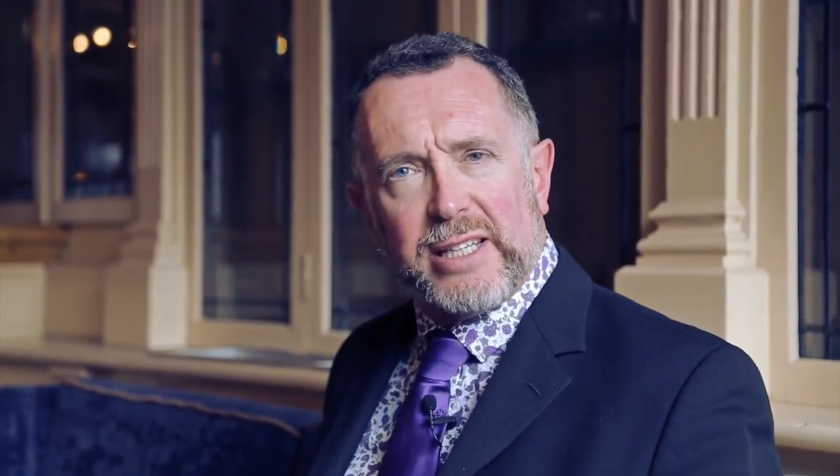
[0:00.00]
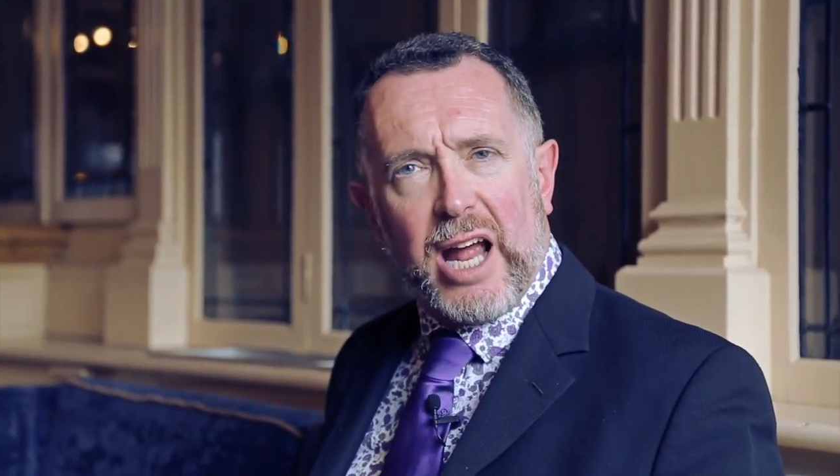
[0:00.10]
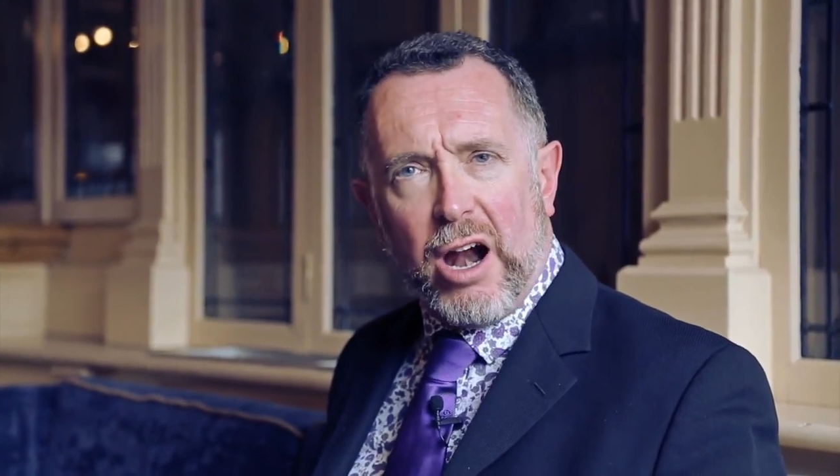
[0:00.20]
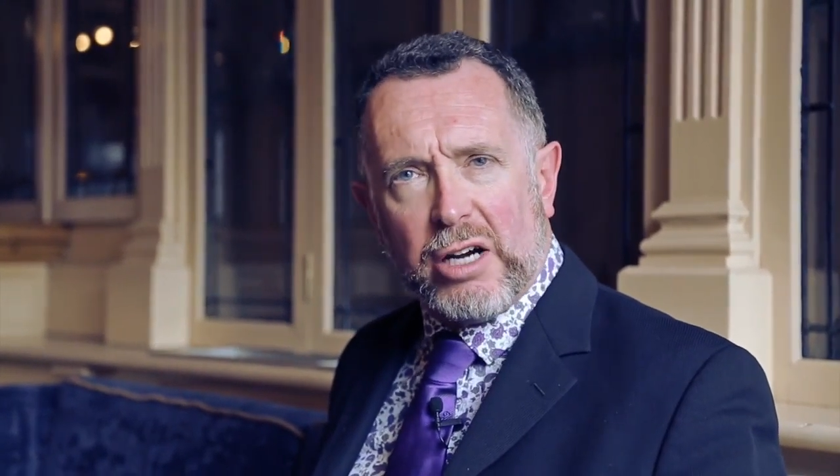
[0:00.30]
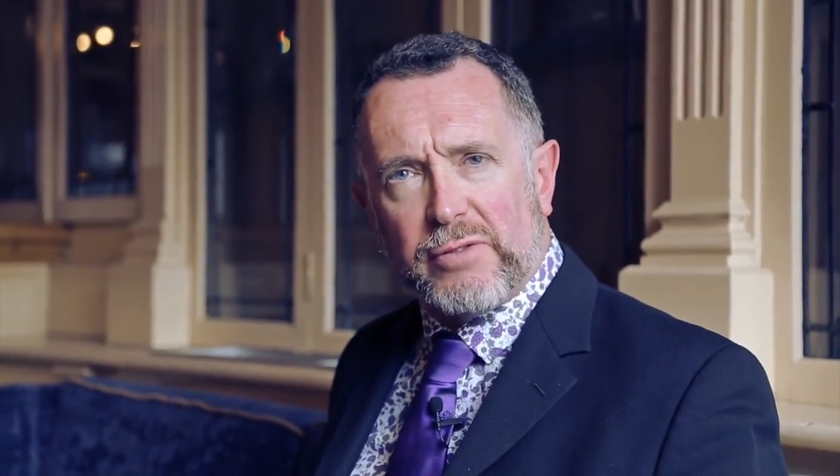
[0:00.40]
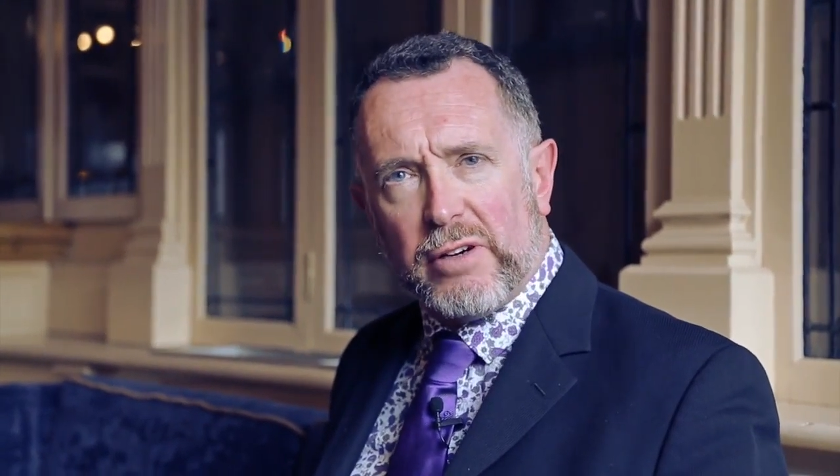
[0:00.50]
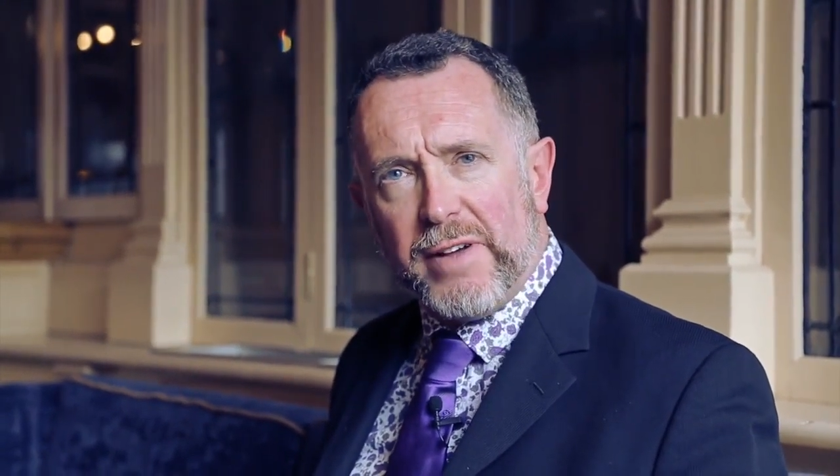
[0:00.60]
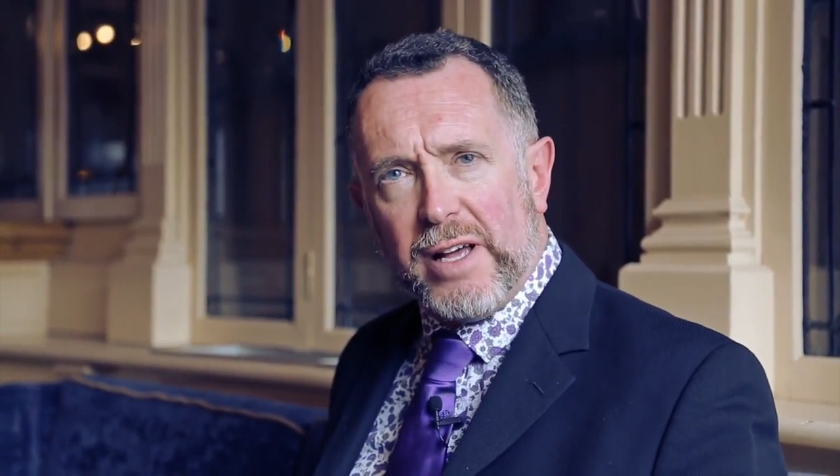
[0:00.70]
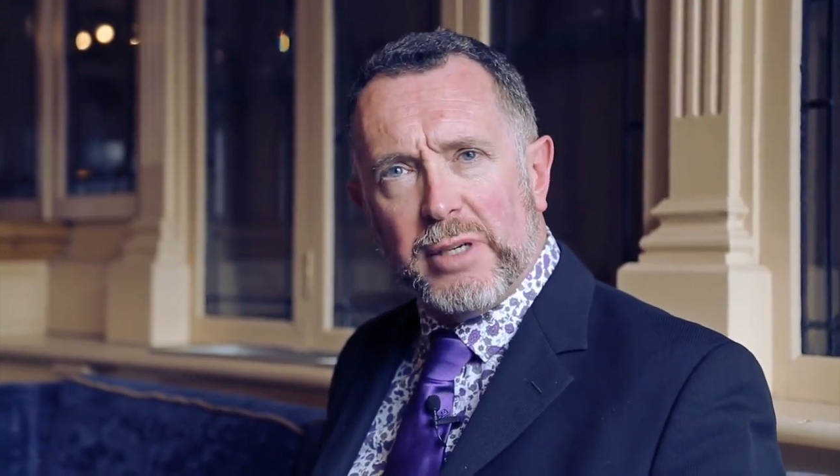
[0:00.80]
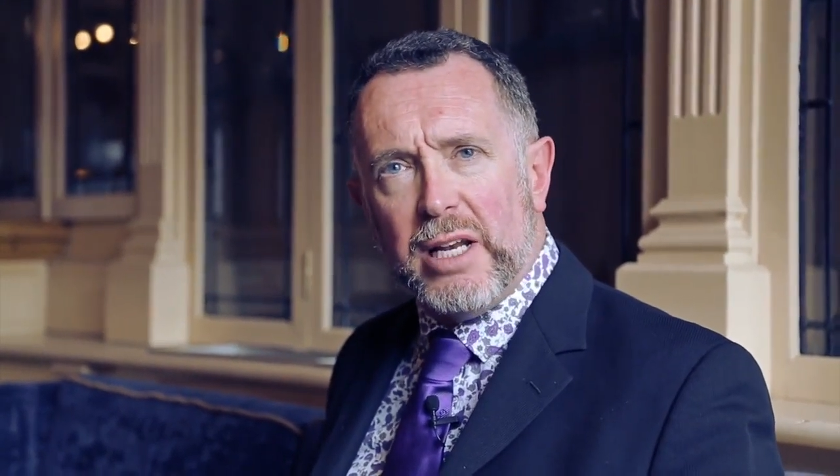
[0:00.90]
at the heart of our
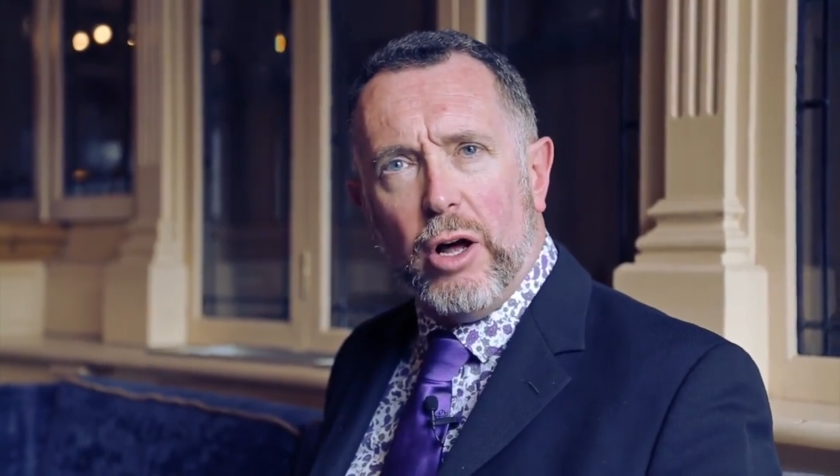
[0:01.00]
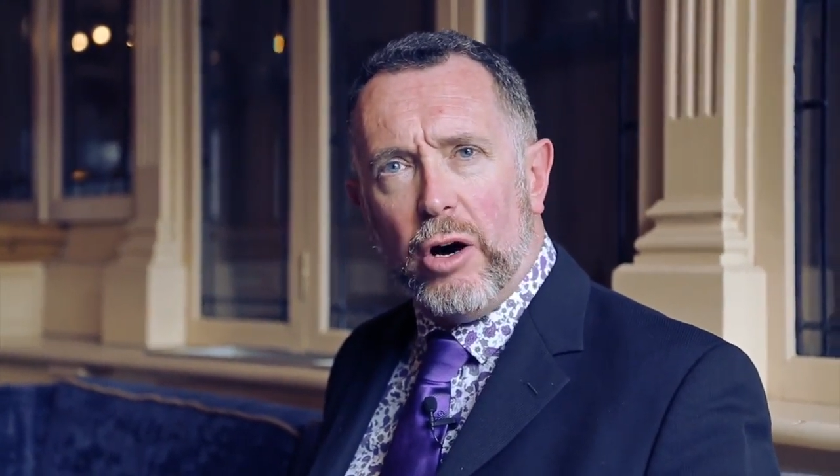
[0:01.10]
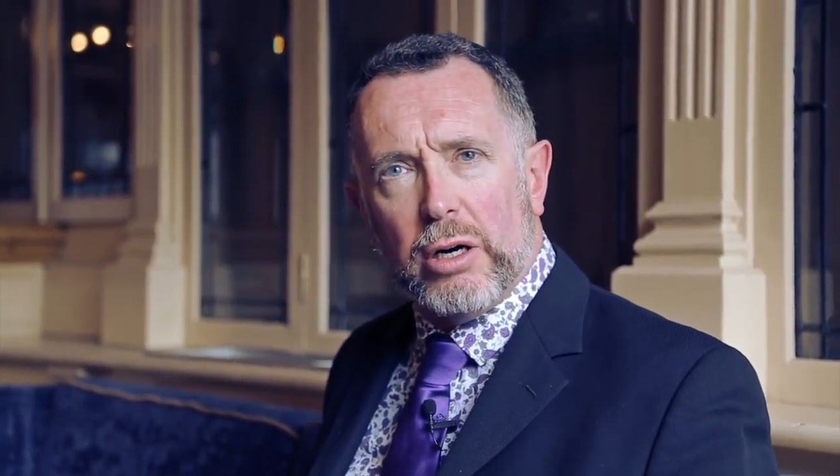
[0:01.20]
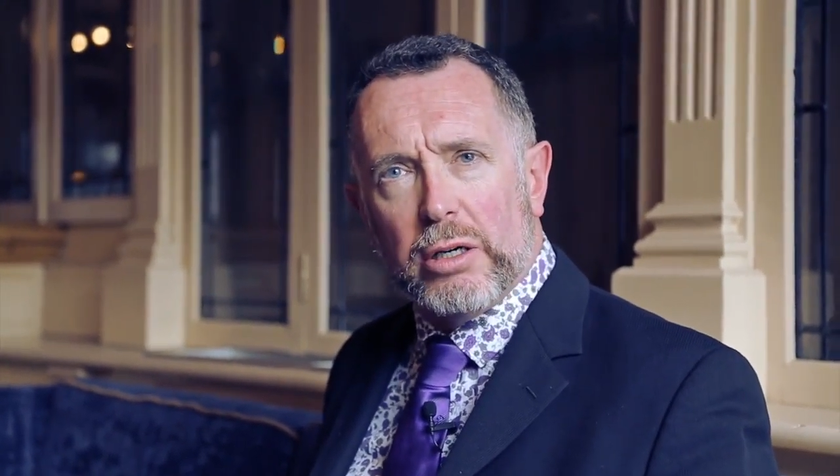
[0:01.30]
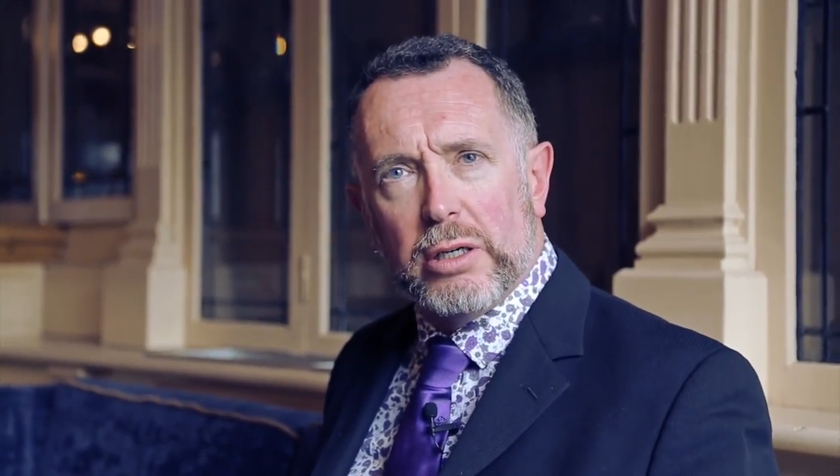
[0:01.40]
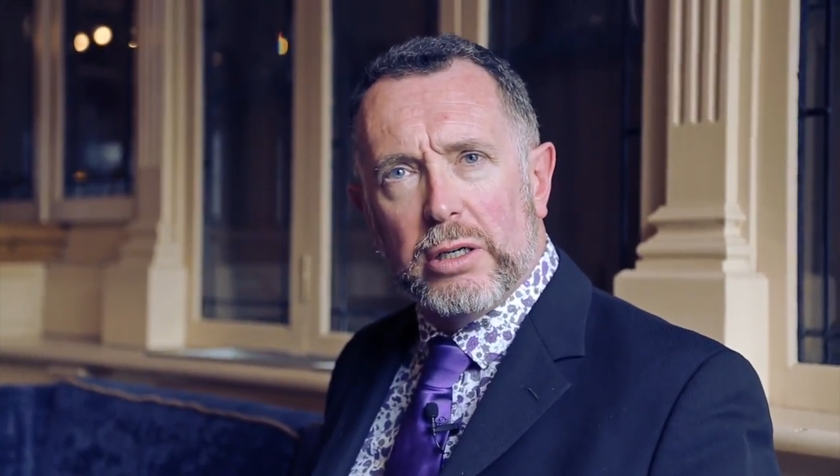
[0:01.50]
family law.